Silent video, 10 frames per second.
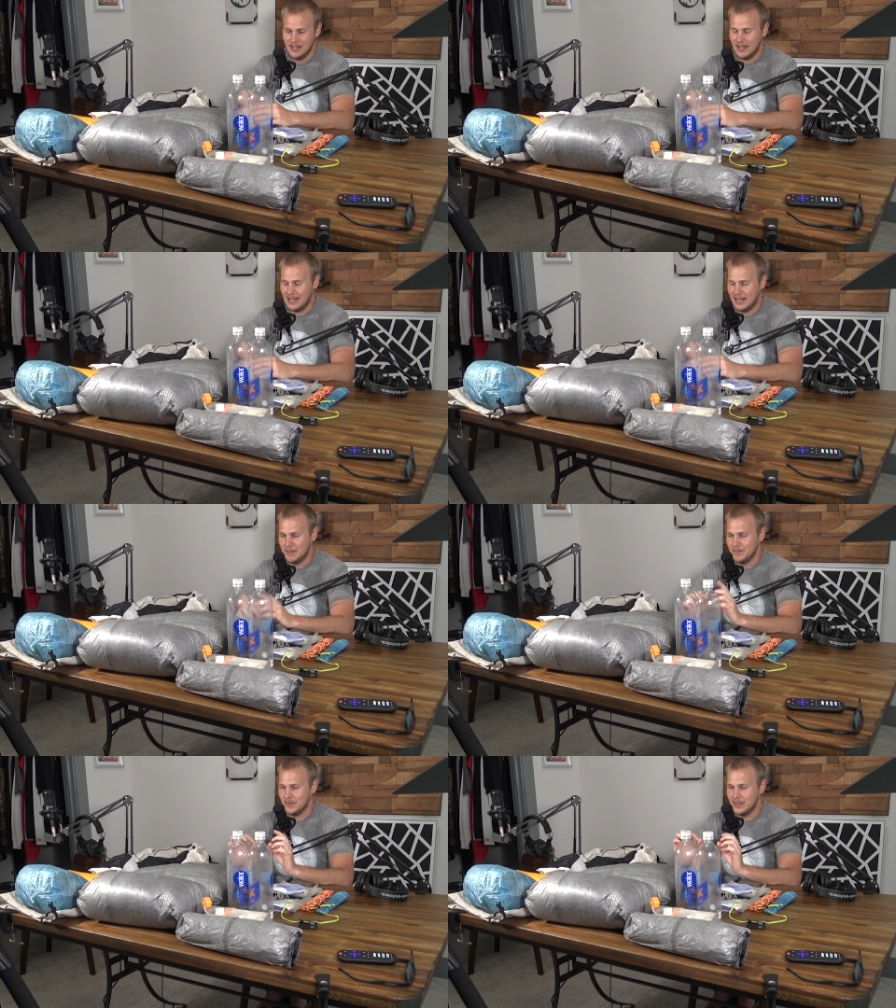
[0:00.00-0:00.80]

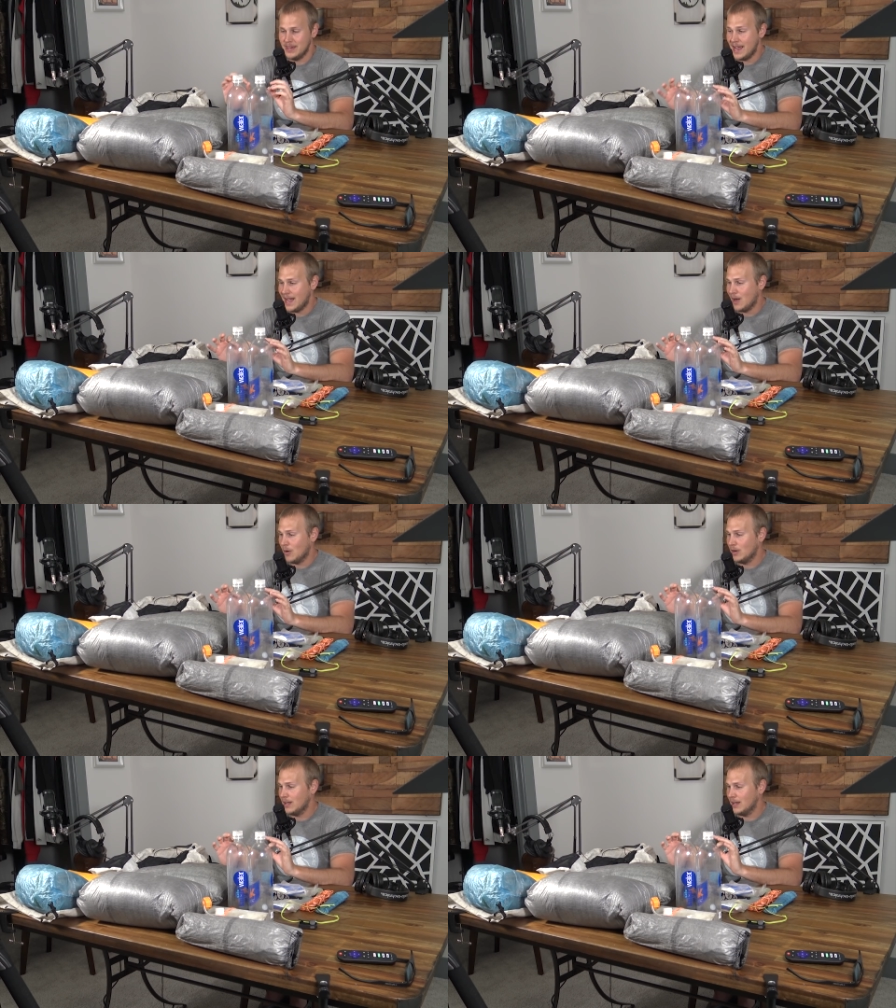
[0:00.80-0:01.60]

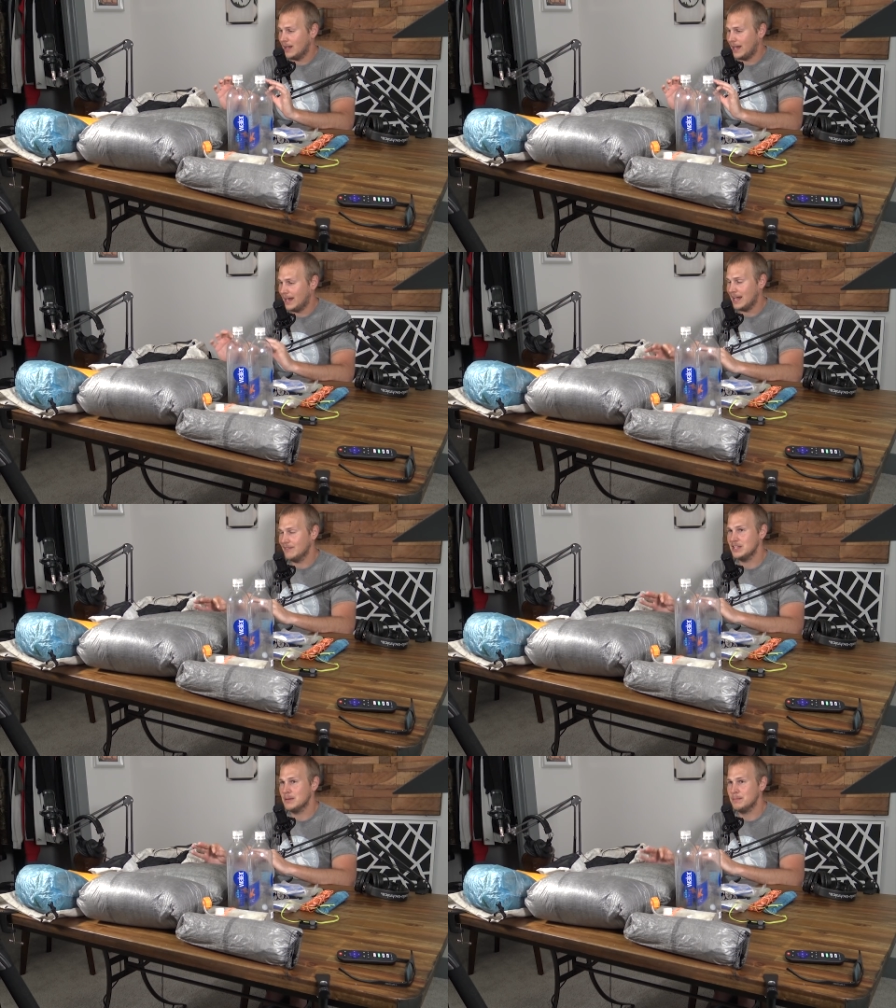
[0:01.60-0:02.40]
Now, I have
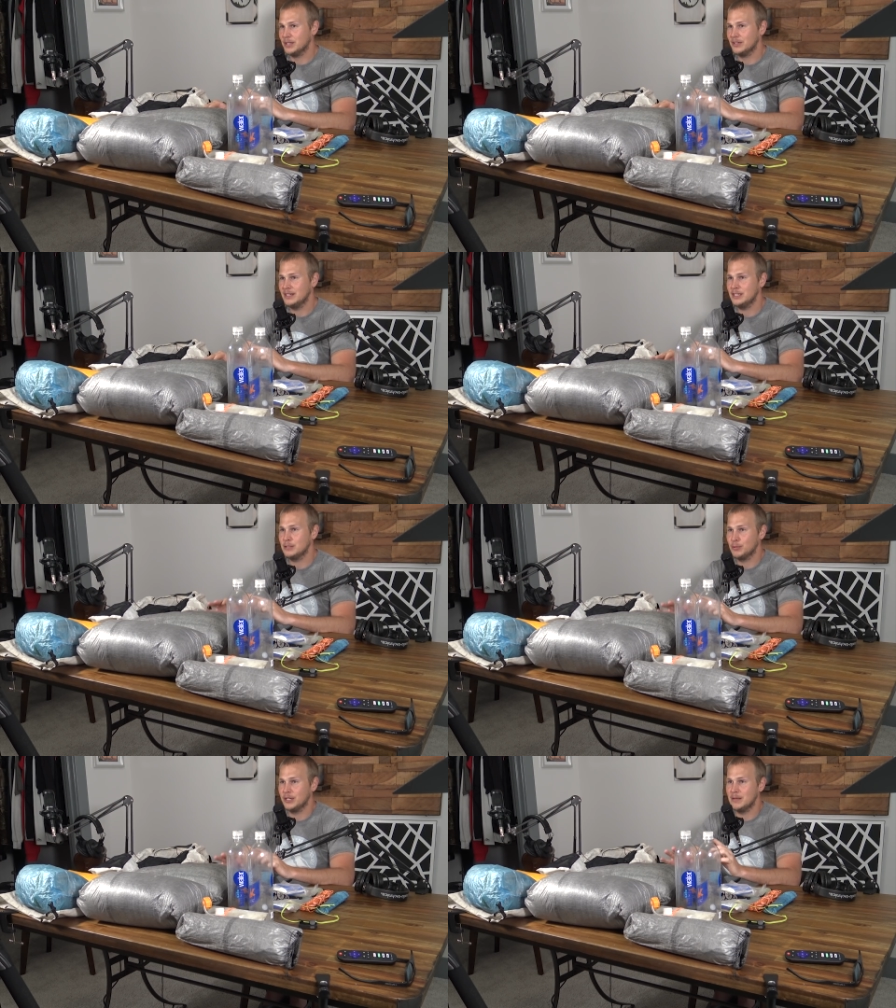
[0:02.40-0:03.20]
the ability to
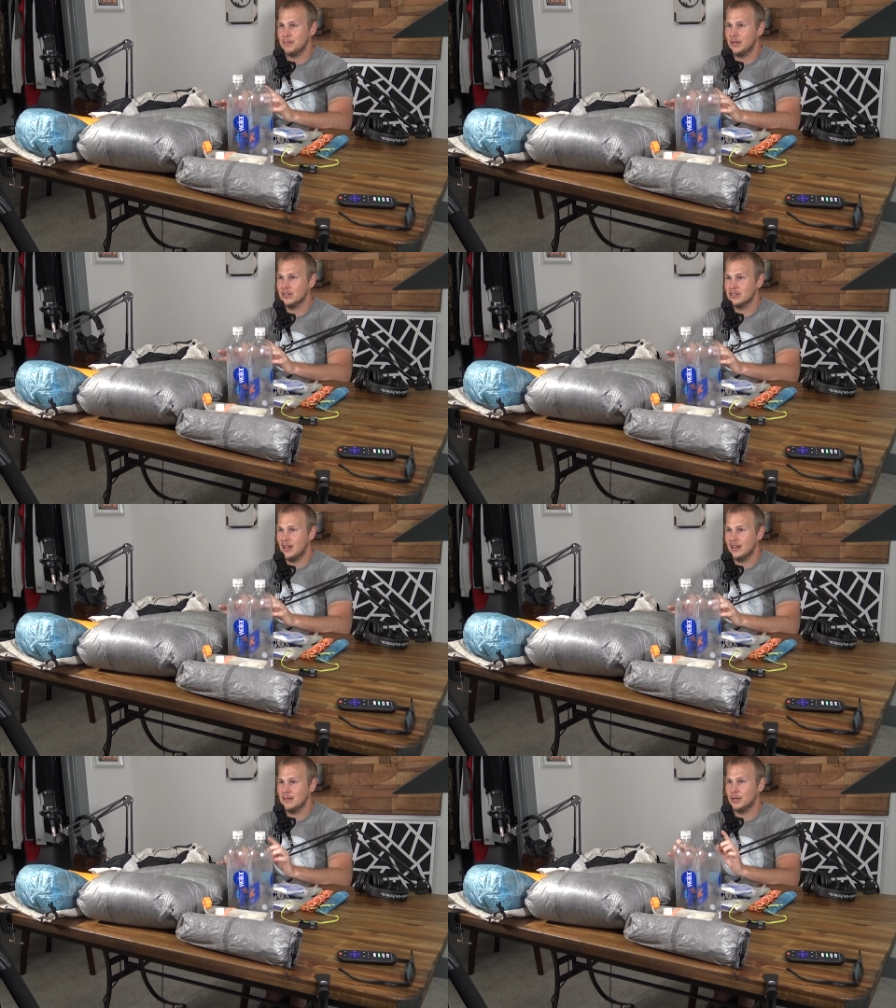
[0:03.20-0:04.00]
put hip belts
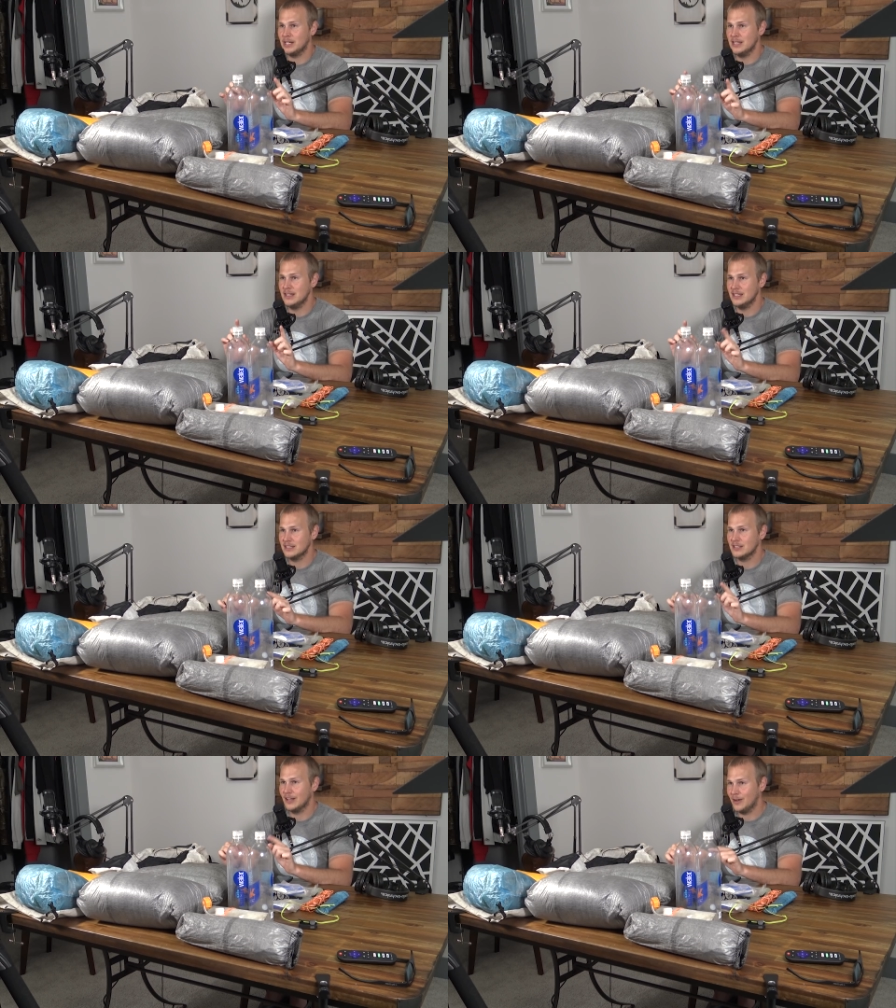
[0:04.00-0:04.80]
on it, but in
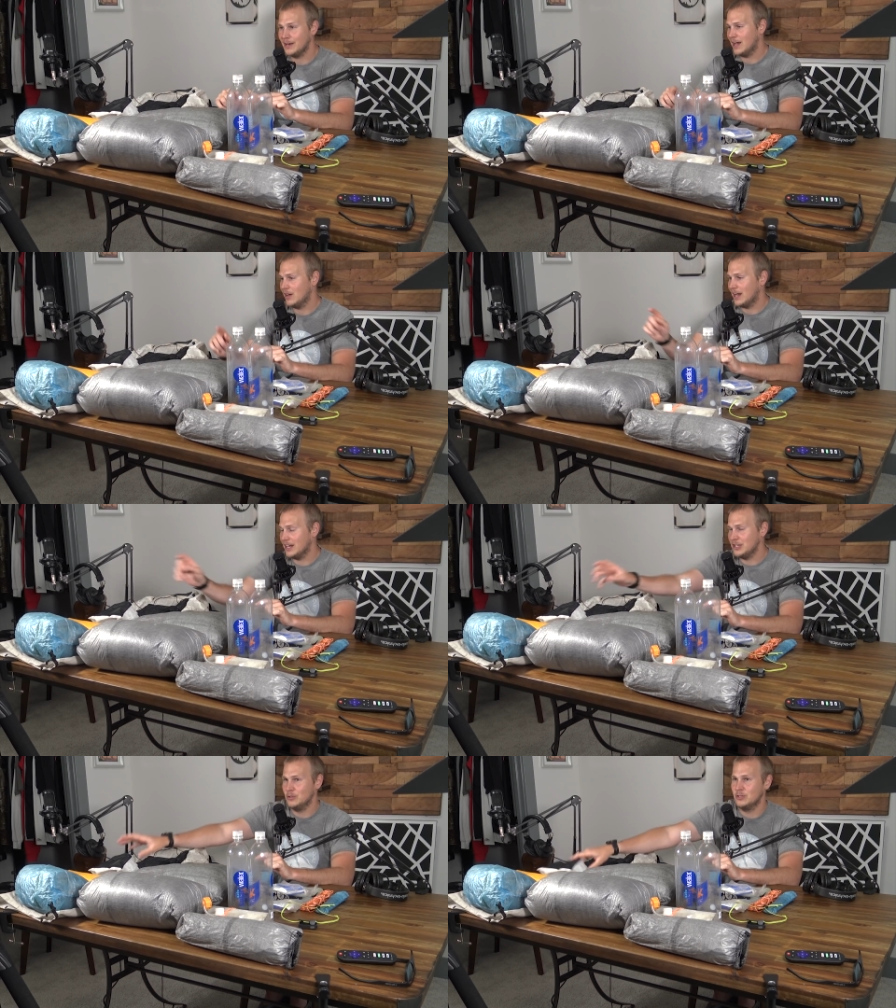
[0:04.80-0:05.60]
this loadout, I
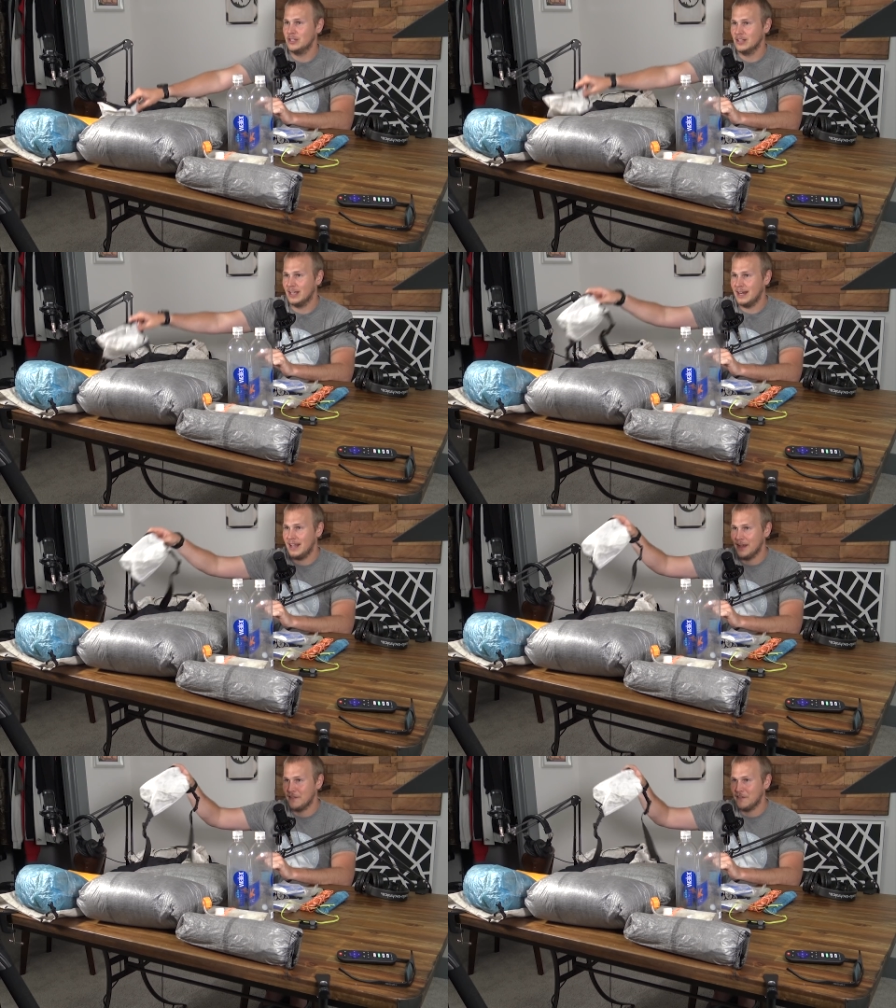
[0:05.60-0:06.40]
use the Light
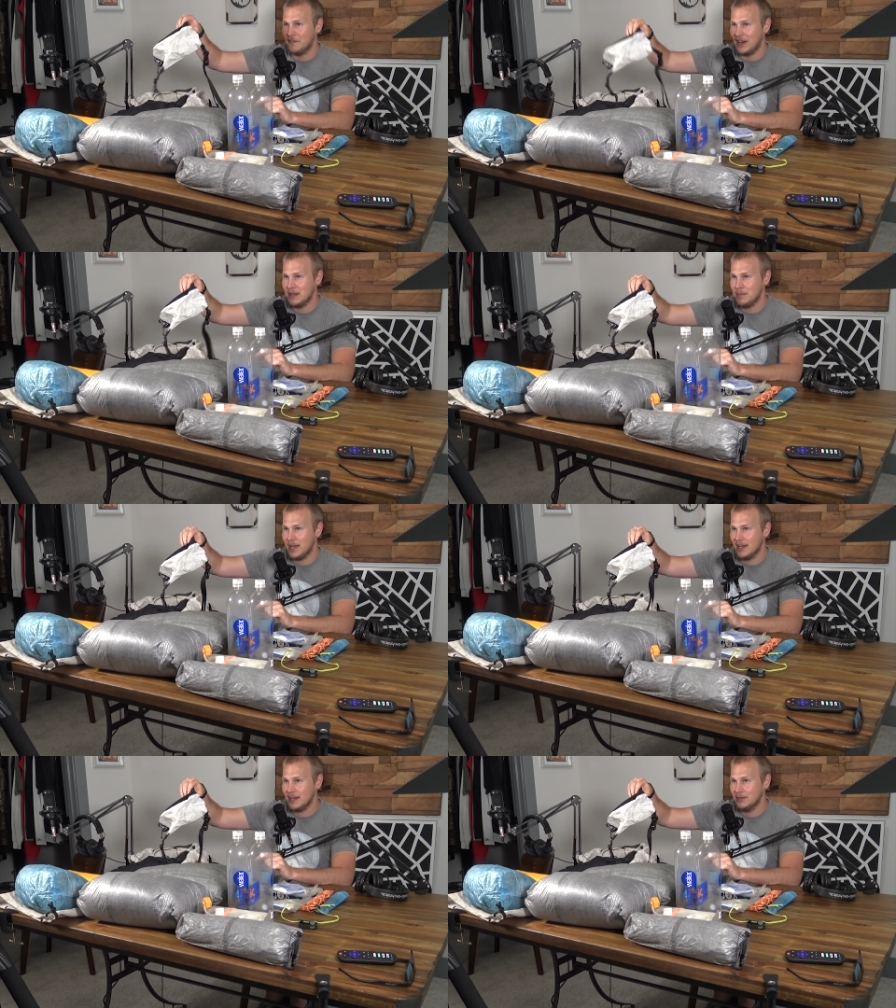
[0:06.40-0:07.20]
AF fanny pack.